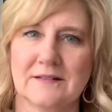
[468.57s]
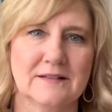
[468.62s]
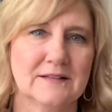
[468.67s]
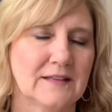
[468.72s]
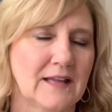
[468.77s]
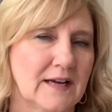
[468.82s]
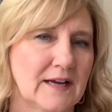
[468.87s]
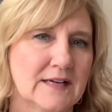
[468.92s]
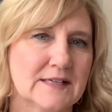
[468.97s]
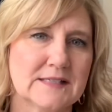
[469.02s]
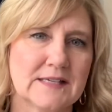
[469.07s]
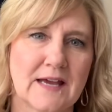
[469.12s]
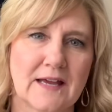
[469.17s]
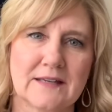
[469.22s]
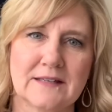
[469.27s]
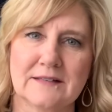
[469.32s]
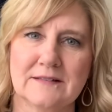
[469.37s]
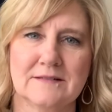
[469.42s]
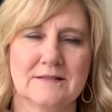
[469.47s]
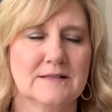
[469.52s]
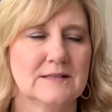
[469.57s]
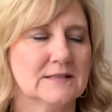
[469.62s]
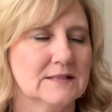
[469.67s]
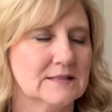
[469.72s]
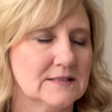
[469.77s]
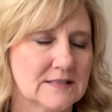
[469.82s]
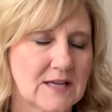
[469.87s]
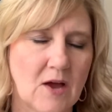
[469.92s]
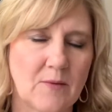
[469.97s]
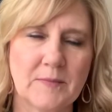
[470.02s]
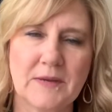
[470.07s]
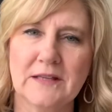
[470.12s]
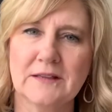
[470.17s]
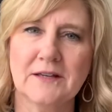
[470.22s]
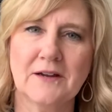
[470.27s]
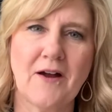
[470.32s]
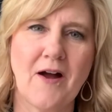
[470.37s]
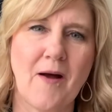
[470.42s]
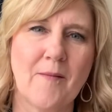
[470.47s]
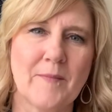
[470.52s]
like I said, tell me in the
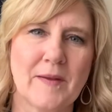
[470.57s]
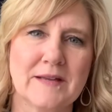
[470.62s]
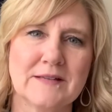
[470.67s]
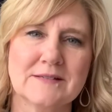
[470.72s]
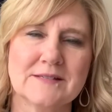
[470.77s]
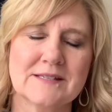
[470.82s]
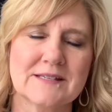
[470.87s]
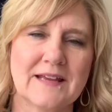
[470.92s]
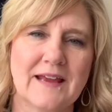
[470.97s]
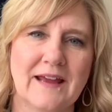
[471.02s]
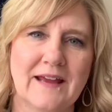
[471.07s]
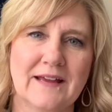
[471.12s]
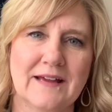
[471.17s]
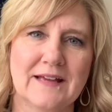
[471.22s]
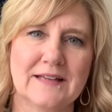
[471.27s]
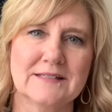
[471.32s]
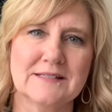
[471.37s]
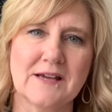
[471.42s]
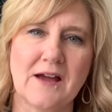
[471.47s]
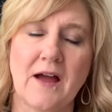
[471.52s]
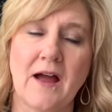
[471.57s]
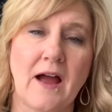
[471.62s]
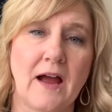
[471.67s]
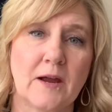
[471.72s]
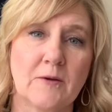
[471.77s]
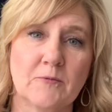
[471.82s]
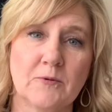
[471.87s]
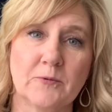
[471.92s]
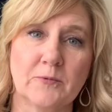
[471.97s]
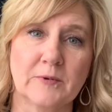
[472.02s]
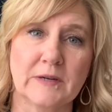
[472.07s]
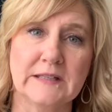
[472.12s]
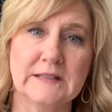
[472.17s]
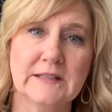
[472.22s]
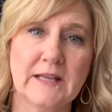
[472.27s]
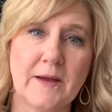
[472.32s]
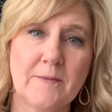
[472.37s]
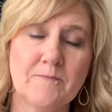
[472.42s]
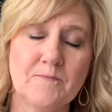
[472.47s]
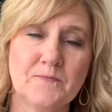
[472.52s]
comments and uh, I will read
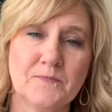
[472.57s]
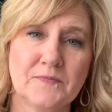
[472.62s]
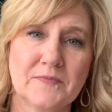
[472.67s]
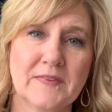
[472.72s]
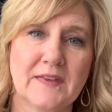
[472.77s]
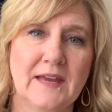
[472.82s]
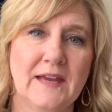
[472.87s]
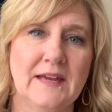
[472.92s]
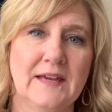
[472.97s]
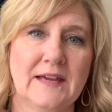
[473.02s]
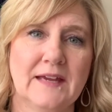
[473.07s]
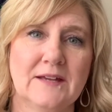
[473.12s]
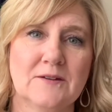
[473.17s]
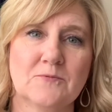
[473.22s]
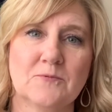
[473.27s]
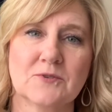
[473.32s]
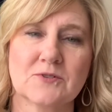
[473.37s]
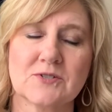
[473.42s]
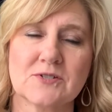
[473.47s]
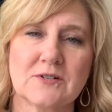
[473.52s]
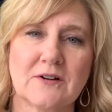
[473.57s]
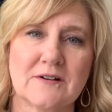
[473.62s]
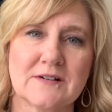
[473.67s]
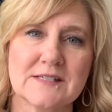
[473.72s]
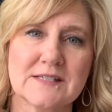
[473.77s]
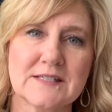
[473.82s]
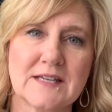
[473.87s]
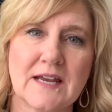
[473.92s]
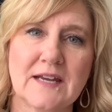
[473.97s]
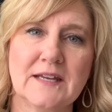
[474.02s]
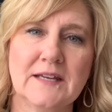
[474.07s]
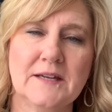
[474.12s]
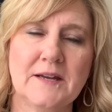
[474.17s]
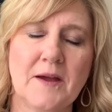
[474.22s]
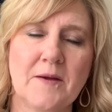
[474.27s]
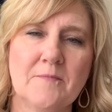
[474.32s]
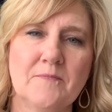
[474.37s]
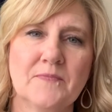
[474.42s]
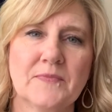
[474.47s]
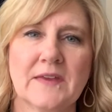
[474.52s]
them and we'll start studying
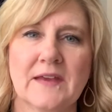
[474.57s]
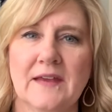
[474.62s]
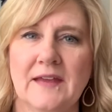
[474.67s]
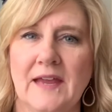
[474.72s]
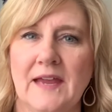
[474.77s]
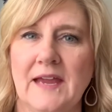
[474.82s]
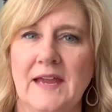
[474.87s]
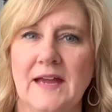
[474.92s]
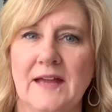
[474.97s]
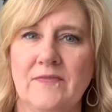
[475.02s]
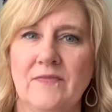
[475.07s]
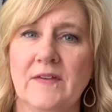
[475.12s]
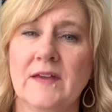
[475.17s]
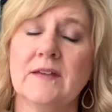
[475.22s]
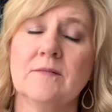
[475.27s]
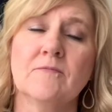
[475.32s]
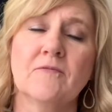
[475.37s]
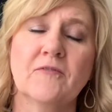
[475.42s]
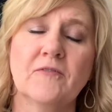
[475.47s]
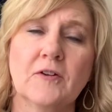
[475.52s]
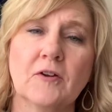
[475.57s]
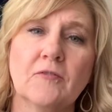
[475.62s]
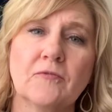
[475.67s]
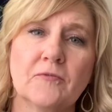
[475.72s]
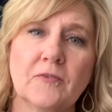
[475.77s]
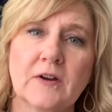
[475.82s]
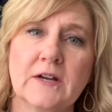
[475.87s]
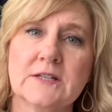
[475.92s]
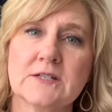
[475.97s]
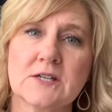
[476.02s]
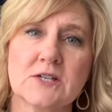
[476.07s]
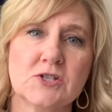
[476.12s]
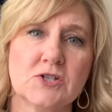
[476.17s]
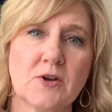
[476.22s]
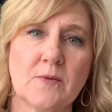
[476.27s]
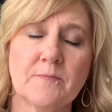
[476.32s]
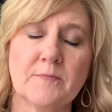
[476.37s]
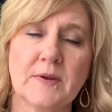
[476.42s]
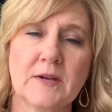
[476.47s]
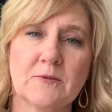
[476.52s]
them. And then feel free to
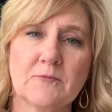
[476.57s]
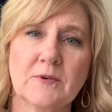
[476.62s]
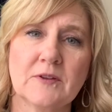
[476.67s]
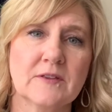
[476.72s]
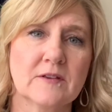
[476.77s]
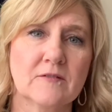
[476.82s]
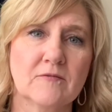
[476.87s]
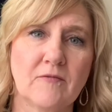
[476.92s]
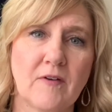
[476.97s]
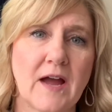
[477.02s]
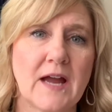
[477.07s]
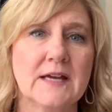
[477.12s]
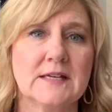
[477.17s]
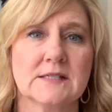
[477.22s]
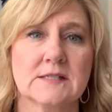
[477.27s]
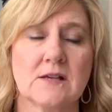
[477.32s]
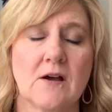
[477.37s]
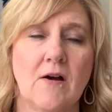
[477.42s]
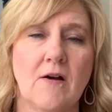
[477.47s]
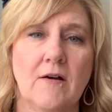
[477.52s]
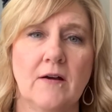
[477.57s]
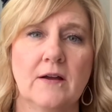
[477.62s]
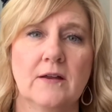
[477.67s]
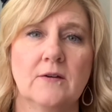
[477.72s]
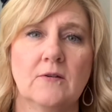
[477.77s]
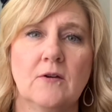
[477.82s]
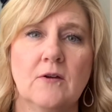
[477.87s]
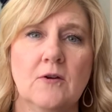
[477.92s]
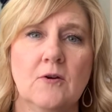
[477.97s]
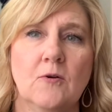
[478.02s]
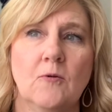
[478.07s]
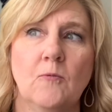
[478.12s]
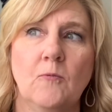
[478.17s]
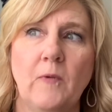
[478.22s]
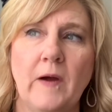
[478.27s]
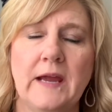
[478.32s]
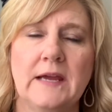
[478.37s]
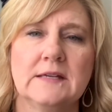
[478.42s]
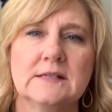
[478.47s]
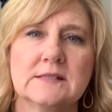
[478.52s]
jump in with advice on
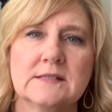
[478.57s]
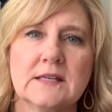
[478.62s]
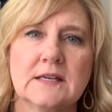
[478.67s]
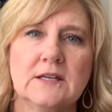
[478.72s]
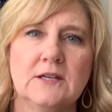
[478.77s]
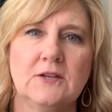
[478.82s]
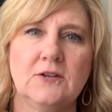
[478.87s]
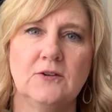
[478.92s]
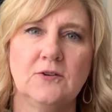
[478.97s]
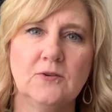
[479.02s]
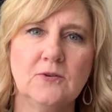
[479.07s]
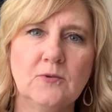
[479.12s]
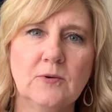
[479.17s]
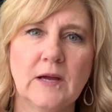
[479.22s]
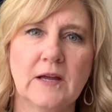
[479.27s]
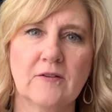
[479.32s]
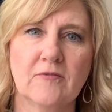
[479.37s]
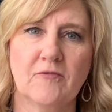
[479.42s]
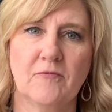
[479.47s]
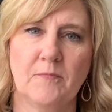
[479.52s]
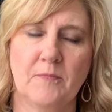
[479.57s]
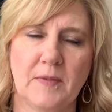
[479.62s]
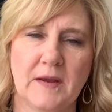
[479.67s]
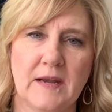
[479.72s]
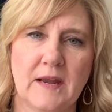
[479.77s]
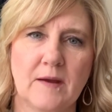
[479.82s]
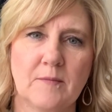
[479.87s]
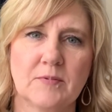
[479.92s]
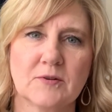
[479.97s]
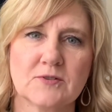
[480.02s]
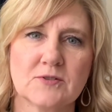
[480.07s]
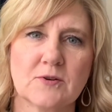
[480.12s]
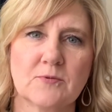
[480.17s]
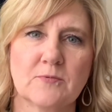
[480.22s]
ways that you have been able to